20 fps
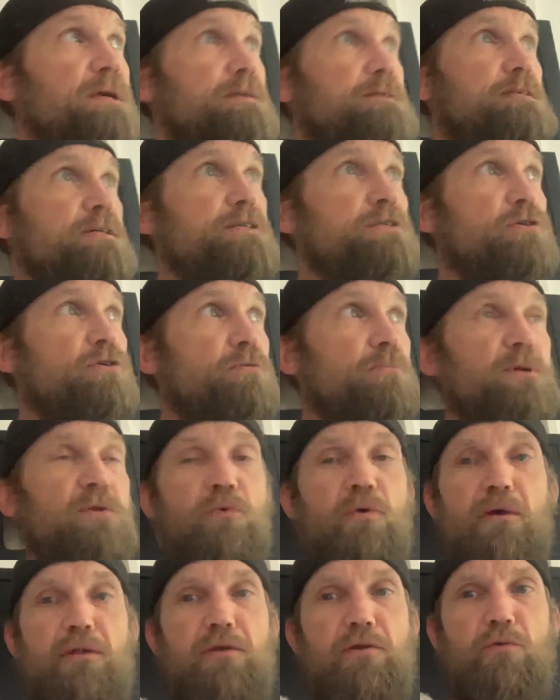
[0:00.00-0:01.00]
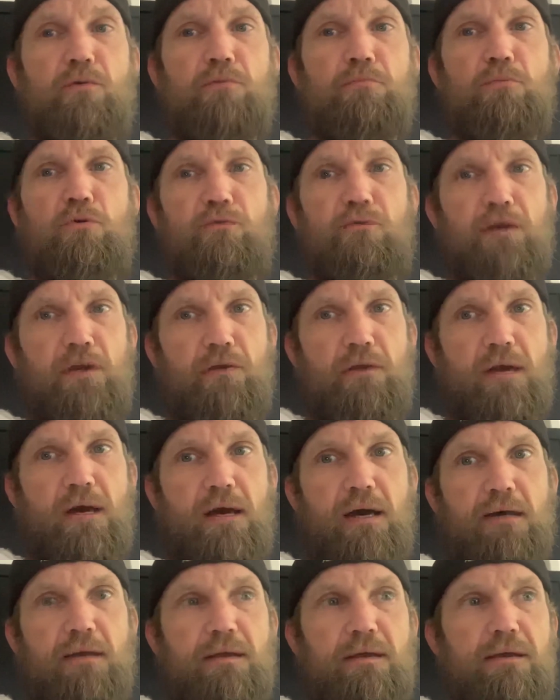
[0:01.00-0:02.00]
determine whether you were moving or
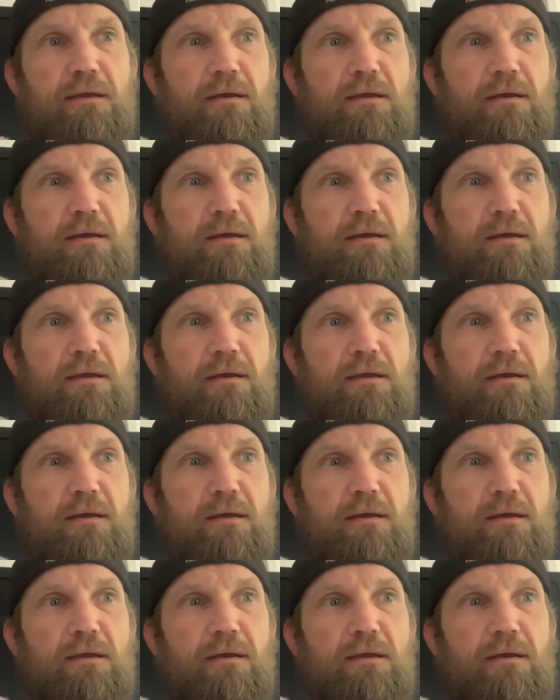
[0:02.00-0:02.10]
not?